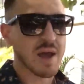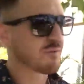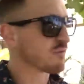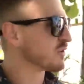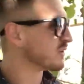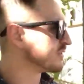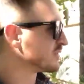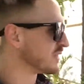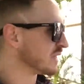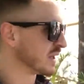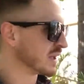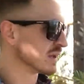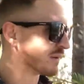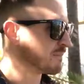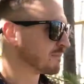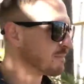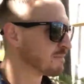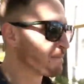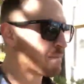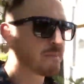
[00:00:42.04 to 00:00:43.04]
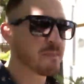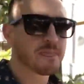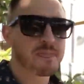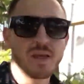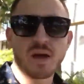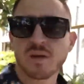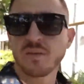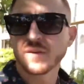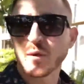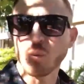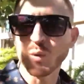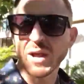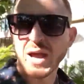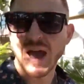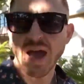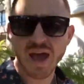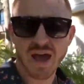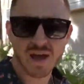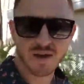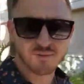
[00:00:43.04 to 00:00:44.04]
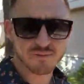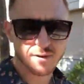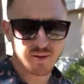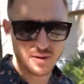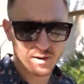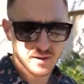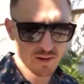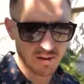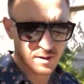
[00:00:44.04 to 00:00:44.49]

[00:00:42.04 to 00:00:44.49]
everything that we have.